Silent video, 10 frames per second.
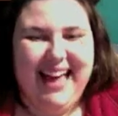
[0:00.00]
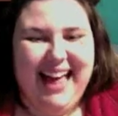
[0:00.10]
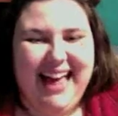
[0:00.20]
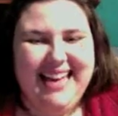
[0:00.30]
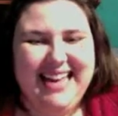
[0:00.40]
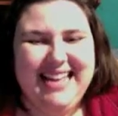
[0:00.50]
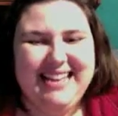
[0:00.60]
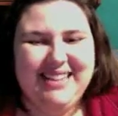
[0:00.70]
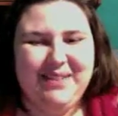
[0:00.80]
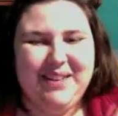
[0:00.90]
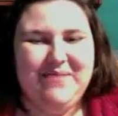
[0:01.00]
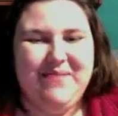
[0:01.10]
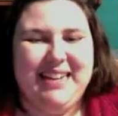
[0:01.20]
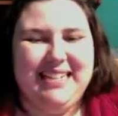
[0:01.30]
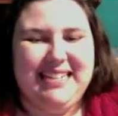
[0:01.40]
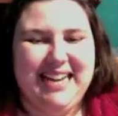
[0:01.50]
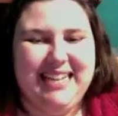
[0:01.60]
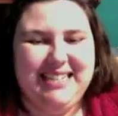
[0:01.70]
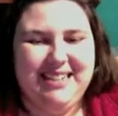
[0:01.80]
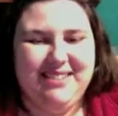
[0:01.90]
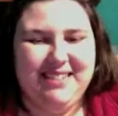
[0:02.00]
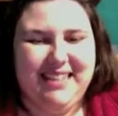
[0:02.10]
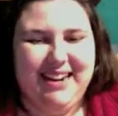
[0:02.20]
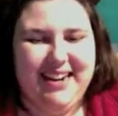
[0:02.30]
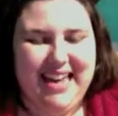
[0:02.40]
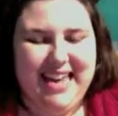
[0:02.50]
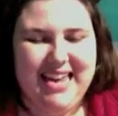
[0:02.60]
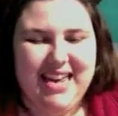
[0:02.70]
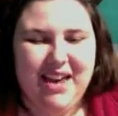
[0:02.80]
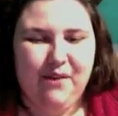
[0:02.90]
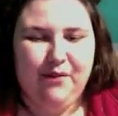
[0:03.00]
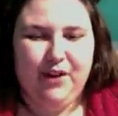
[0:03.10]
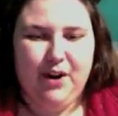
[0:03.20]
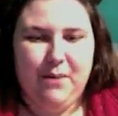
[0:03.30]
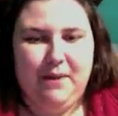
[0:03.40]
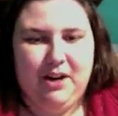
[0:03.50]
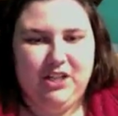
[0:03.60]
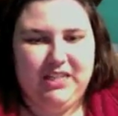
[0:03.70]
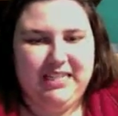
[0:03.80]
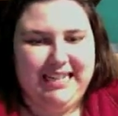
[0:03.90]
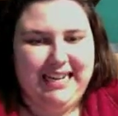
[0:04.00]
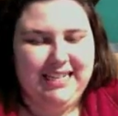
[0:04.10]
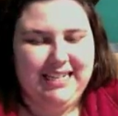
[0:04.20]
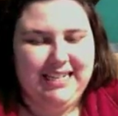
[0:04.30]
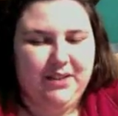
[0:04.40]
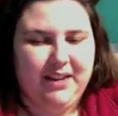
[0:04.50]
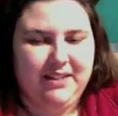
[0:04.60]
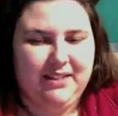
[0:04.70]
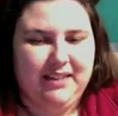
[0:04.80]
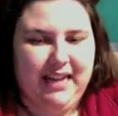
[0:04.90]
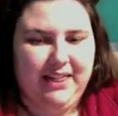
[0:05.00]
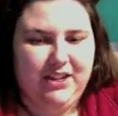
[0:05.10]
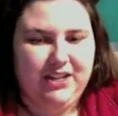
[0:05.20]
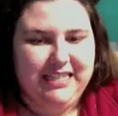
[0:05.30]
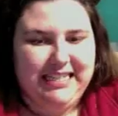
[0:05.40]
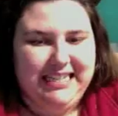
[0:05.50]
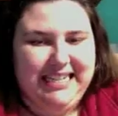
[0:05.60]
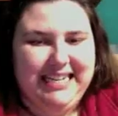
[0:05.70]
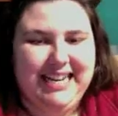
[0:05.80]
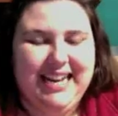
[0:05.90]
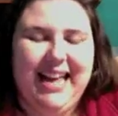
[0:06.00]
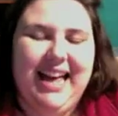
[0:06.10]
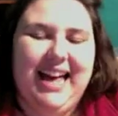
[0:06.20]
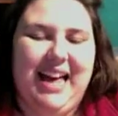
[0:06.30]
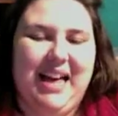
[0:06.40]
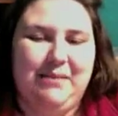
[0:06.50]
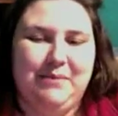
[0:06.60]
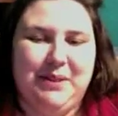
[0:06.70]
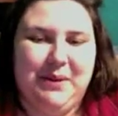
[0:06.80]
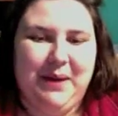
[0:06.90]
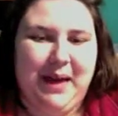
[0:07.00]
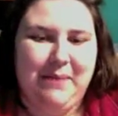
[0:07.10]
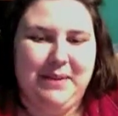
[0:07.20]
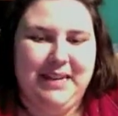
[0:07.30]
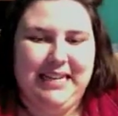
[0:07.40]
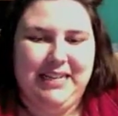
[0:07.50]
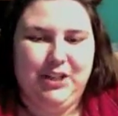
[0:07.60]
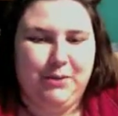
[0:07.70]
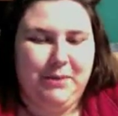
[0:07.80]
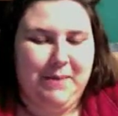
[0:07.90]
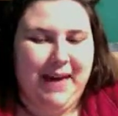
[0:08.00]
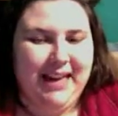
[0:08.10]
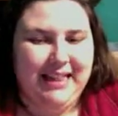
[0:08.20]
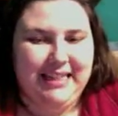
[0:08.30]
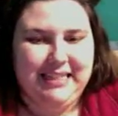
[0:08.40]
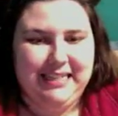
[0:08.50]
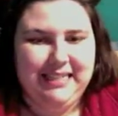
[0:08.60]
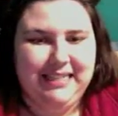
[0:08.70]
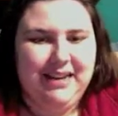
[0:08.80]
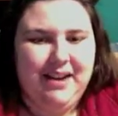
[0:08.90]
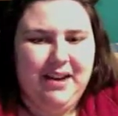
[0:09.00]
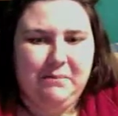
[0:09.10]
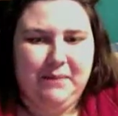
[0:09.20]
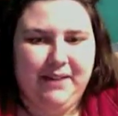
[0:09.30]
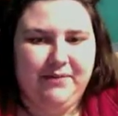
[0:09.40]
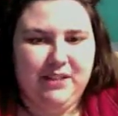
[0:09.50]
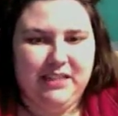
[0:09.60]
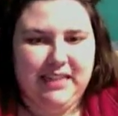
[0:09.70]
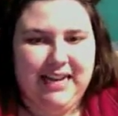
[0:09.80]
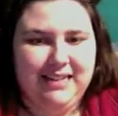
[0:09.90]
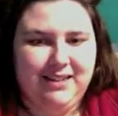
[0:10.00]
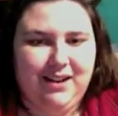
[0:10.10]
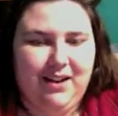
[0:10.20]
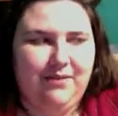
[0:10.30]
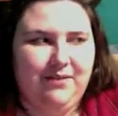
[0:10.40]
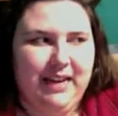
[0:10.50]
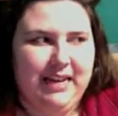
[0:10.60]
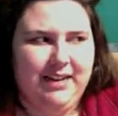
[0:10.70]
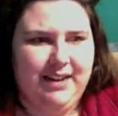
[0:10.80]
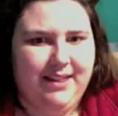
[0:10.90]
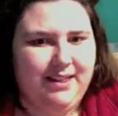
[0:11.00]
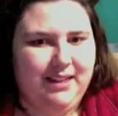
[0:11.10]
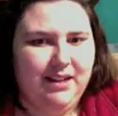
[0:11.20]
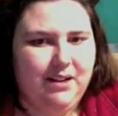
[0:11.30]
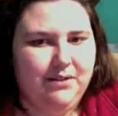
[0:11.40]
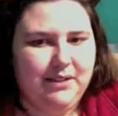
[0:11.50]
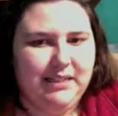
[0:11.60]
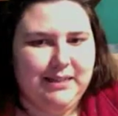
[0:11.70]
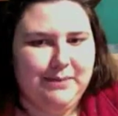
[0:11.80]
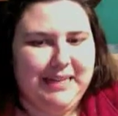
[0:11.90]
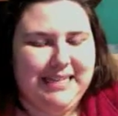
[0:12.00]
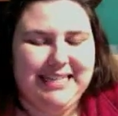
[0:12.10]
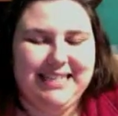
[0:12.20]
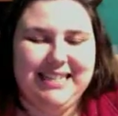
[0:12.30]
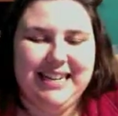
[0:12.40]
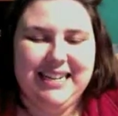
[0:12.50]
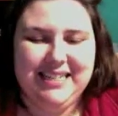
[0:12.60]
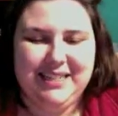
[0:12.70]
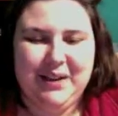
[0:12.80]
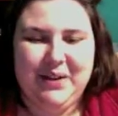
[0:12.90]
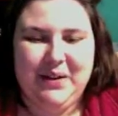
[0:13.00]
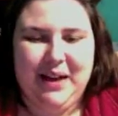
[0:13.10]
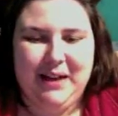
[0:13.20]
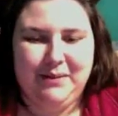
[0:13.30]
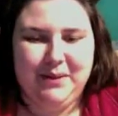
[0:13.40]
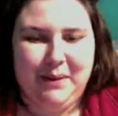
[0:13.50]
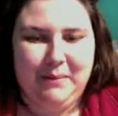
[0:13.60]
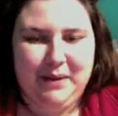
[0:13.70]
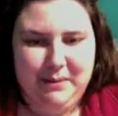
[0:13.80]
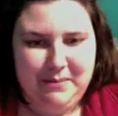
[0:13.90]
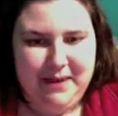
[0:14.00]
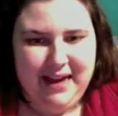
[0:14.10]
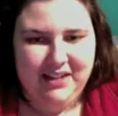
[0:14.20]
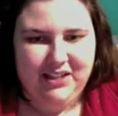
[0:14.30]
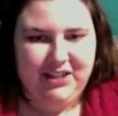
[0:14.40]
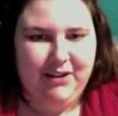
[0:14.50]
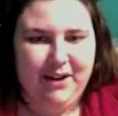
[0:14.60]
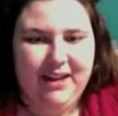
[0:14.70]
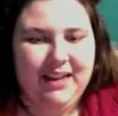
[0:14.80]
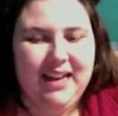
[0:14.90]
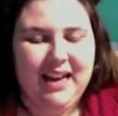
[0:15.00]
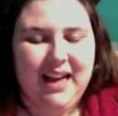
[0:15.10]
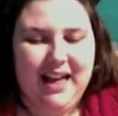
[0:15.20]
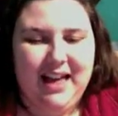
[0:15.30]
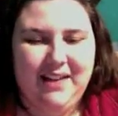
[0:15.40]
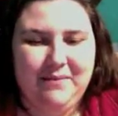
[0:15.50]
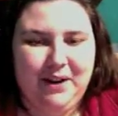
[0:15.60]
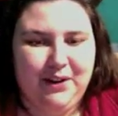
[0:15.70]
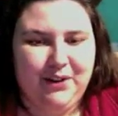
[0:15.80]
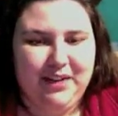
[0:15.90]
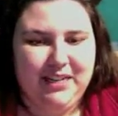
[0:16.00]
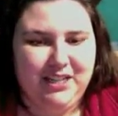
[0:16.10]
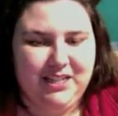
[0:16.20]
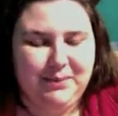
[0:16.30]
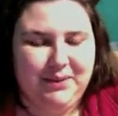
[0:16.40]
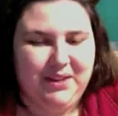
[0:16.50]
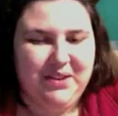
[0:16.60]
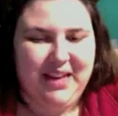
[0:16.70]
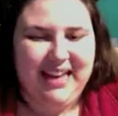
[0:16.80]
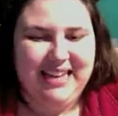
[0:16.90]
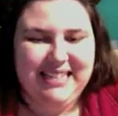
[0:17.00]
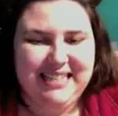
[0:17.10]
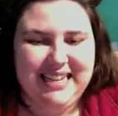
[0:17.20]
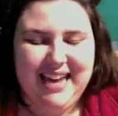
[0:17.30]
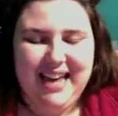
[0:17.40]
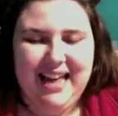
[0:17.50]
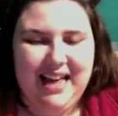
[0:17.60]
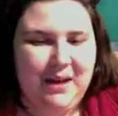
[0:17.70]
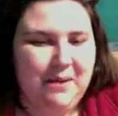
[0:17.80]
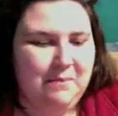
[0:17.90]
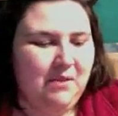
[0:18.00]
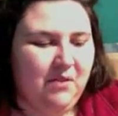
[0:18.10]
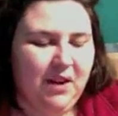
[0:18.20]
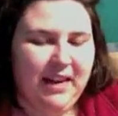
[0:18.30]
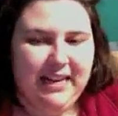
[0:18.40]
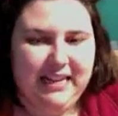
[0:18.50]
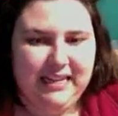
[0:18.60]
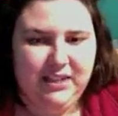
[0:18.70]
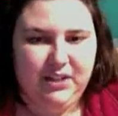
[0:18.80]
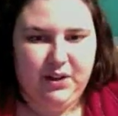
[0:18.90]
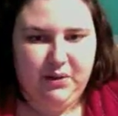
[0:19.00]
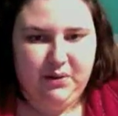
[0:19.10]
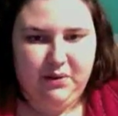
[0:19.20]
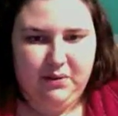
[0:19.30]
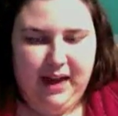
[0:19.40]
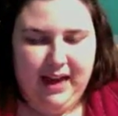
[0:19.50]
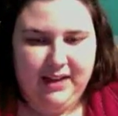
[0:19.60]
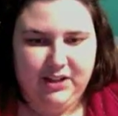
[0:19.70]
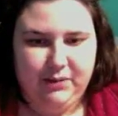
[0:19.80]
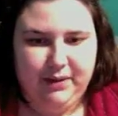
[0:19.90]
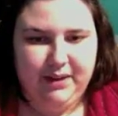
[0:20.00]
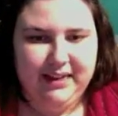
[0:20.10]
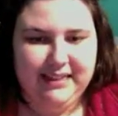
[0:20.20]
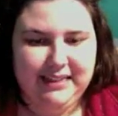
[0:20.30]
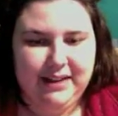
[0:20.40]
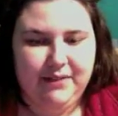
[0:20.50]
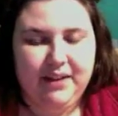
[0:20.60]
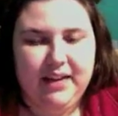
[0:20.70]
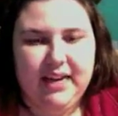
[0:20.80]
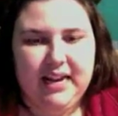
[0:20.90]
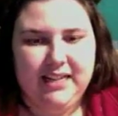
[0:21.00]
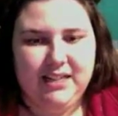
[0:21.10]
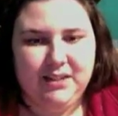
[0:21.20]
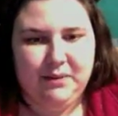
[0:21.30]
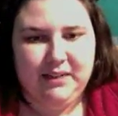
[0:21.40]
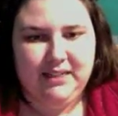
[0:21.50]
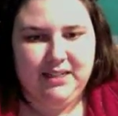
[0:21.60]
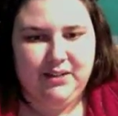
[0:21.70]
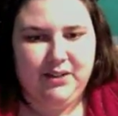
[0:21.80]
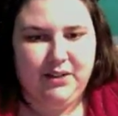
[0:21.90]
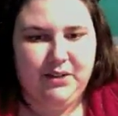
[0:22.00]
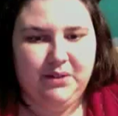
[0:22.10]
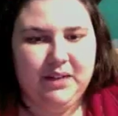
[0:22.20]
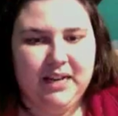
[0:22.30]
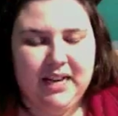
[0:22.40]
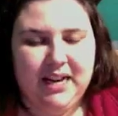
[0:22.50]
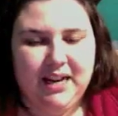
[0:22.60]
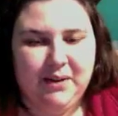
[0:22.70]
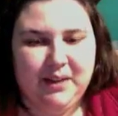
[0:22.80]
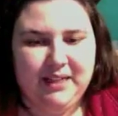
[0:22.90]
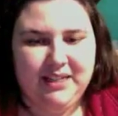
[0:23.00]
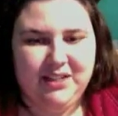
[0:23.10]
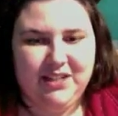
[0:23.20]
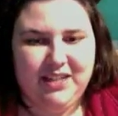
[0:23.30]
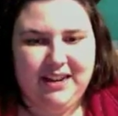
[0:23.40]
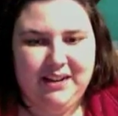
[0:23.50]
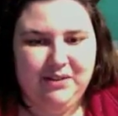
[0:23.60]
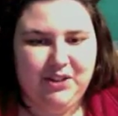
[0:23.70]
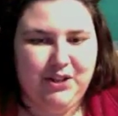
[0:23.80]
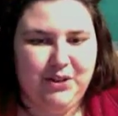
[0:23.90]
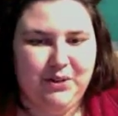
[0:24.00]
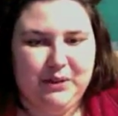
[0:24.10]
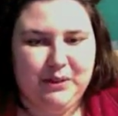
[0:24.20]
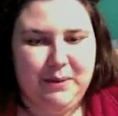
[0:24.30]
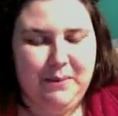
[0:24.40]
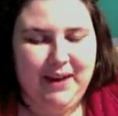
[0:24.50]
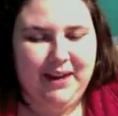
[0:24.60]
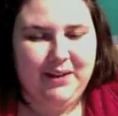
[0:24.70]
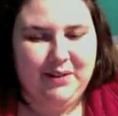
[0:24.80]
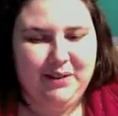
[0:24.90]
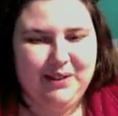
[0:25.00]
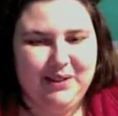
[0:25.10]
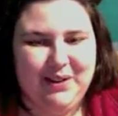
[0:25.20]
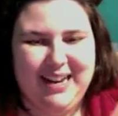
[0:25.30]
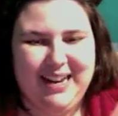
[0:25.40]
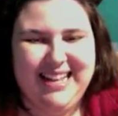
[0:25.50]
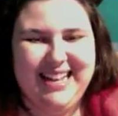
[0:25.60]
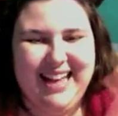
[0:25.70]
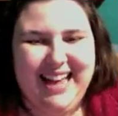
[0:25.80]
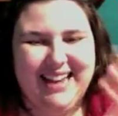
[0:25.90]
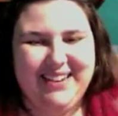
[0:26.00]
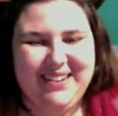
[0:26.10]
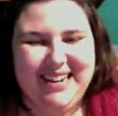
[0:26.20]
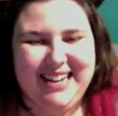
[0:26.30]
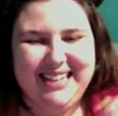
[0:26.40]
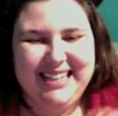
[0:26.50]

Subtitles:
Hi guys, welcome back to Cast Off Saturday for March 9th, 2013. I'm so happy to be back. This is my first cast off in a little over 6 months. So I'm so happy to be back sharing our creations with you guys. Before I get into showing you guys stuff, I just want to do a quick little shout out to Sweet Pagan Rose, Laura. Hi Laura!